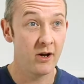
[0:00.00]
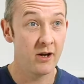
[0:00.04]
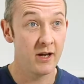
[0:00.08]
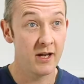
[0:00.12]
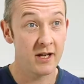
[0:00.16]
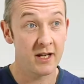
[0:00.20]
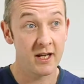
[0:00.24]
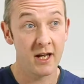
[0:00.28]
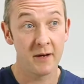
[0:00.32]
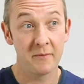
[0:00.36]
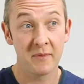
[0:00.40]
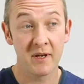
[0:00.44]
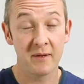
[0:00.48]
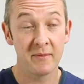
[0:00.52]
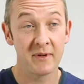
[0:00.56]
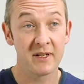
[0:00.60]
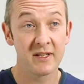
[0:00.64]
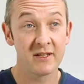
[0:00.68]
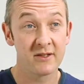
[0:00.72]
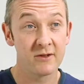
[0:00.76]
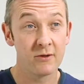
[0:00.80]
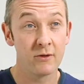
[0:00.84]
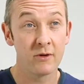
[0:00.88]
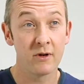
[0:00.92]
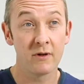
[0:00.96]
it can be a bit
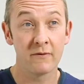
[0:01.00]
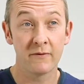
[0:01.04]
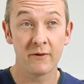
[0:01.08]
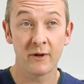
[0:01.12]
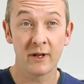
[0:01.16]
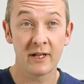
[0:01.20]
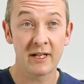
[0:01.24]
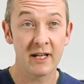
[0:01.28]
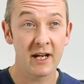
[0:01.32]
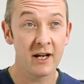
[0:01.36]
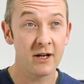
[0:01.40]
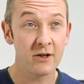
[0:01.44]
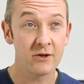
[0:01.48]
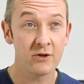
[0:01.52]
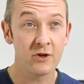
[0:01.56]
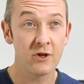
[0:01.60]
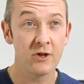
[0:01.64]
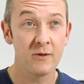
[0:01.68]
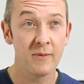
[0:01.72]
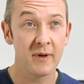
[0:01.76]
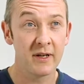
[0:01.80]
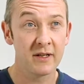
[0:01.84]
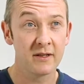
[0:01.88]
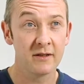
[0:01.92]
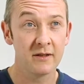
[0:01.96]
sore for a day or two,
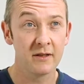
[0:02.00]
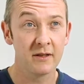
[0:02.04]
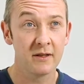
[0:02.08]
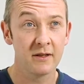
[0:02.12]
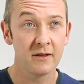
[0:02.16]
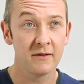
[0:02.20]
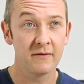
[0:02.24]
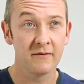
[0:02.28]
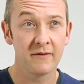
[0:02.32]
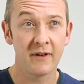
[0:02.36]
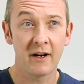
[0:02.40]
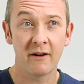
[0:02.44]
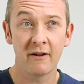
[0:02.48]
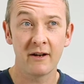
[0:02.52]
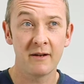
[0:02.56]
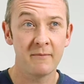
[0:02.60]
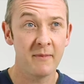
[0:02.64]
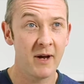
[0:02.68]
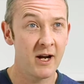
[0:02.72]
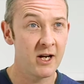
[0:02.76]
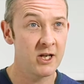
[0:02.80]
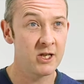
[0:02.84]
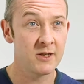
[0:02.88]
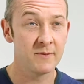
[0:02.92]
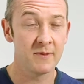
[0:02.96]
but very
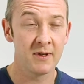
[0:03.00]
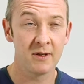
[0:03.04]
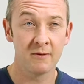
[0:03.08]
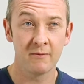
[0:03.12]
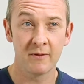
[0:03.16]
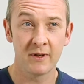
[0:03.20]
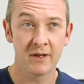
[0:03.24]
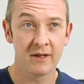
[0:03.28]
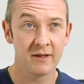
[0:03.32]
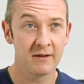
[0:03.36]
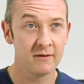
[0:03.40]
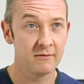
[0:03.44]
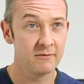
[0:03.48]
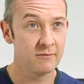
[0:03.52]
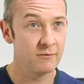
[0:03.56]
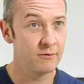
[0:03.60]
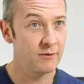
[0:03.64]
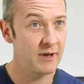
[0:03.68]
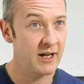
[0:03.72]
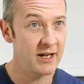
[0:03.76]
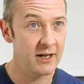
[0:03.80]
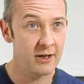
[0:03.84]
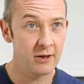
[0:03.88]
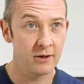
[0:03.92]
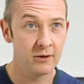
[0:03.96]
manageable with
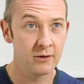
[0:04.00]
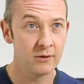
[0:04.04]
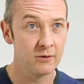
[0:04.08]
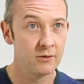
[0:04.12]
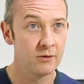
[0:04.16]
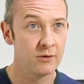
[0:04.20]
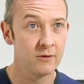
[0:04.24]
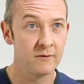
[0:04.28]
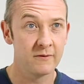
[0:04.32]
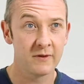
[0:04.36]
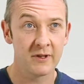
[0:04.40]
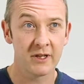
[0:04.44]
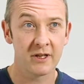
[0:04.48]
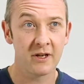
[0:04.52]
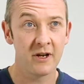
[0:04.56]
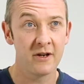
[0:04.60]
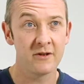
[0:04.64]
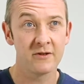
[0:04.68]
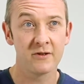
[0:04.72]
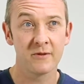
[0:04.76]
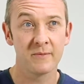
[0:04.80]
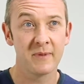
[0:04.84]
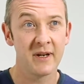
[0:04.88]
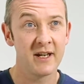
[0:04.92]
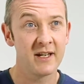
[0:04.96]
regular
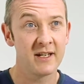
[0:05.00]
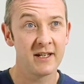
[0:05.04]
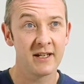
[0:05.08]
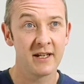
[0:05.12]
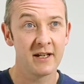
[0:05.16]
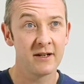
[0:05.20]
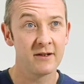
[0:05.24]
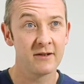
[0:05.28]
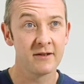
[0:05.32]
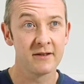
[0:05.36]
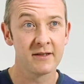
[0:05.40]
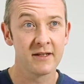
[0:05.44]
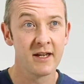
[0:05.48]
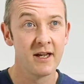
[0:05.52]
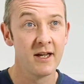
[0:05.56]
over-the-counter painkillers.